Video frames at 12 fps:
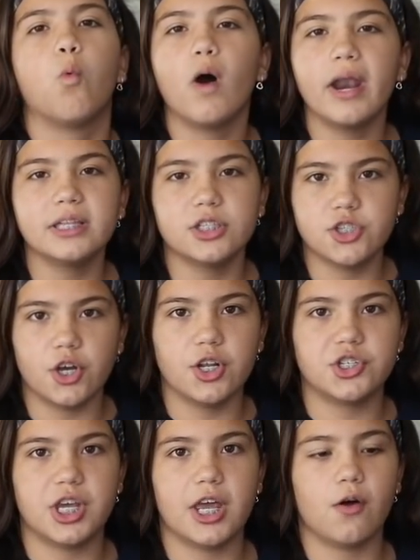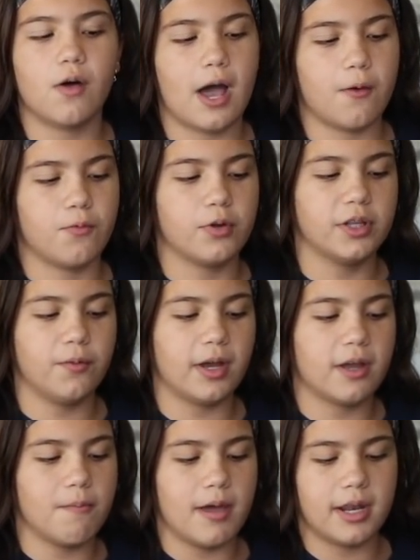wanting to start a channel, I really
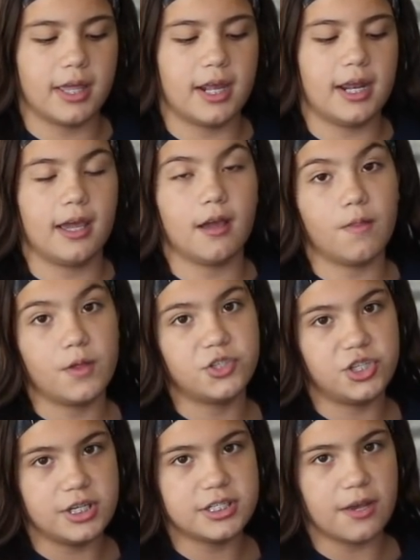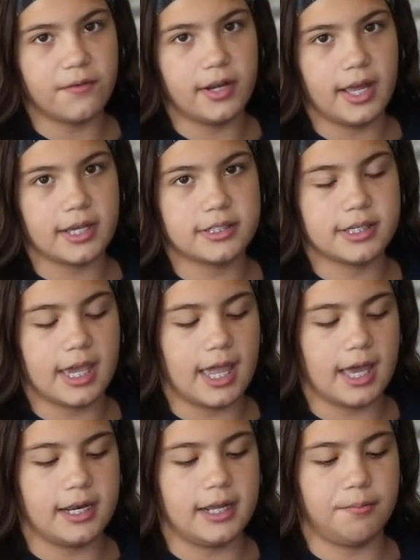recommend getting the G7X
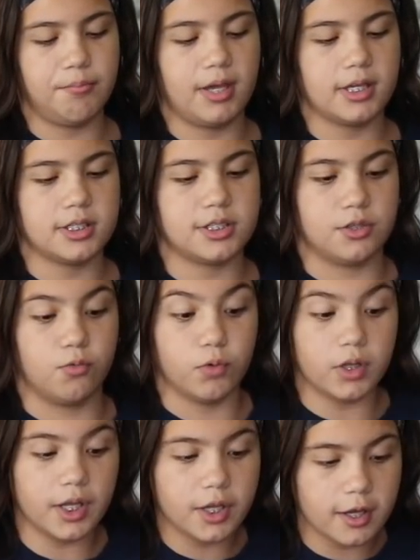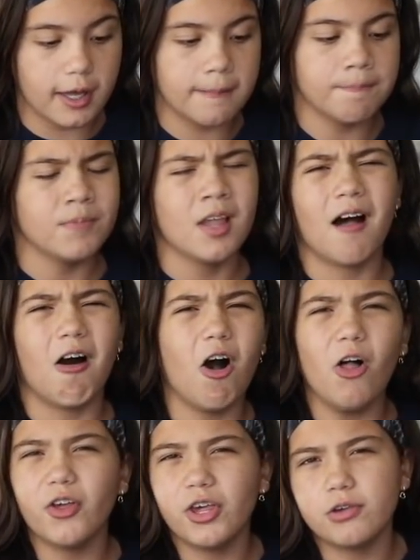Canon because it's really good.
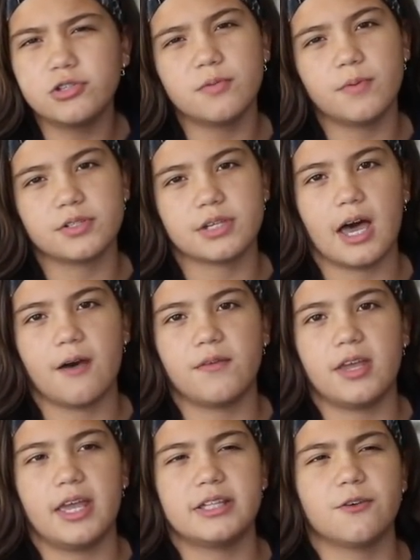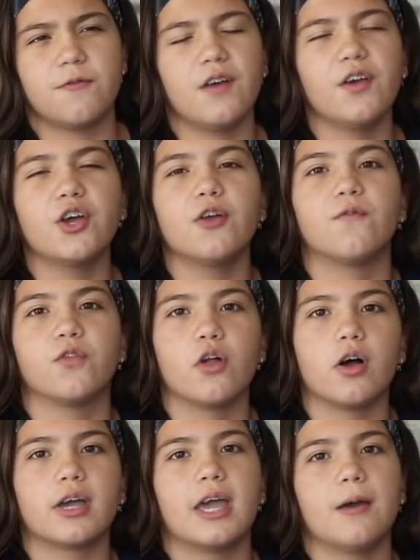All YouTubers have it. It's a very good
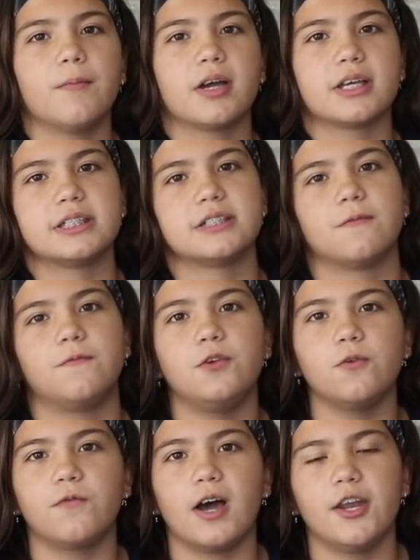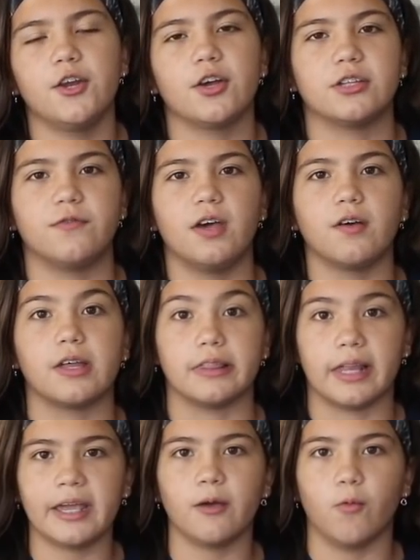vlog camera because it has a viewfinder. It's very
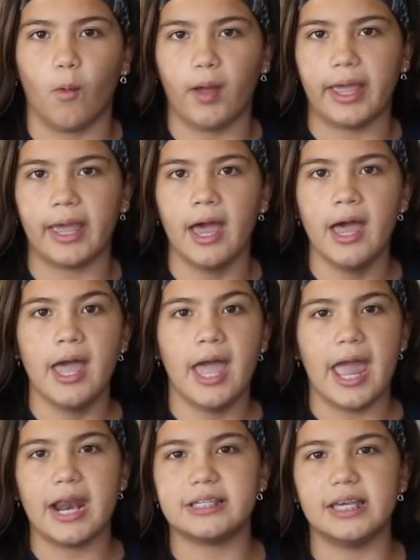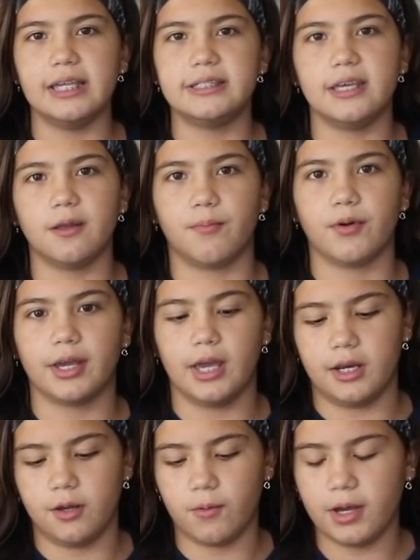lightweight and it's easy to bring
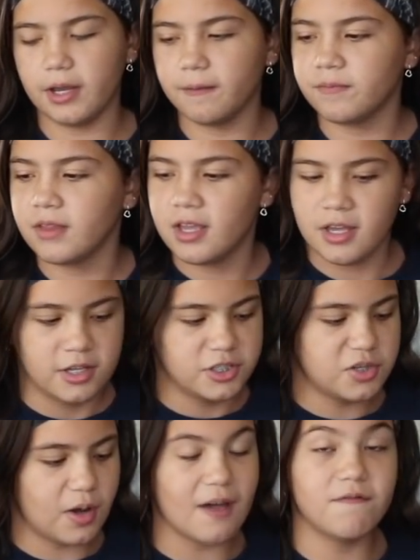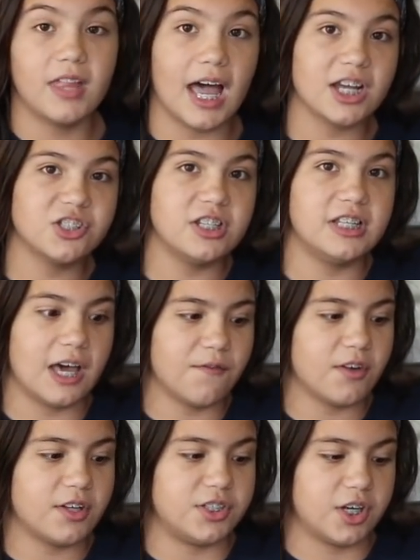anywhere. So I've actually
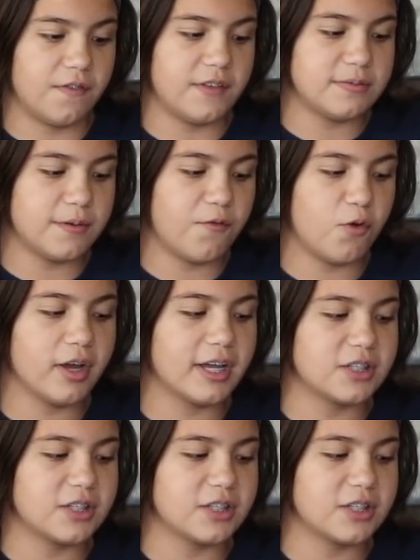never done this before